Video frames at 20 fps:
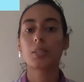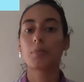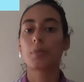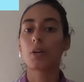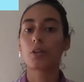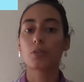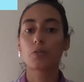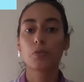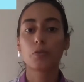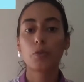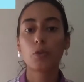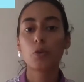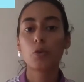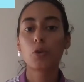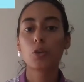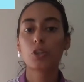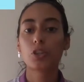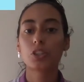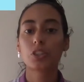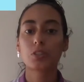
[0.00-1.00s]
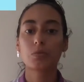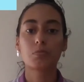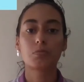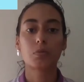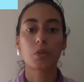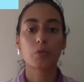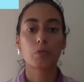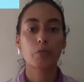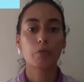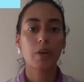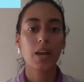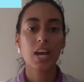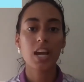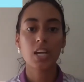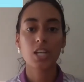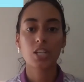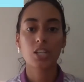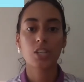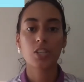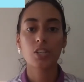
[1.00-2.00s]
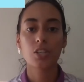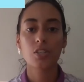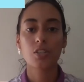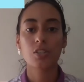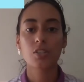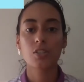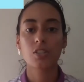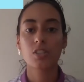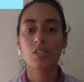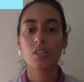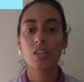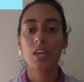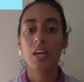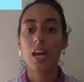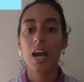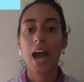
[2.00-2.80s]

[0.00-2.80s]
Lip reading: about food, professions,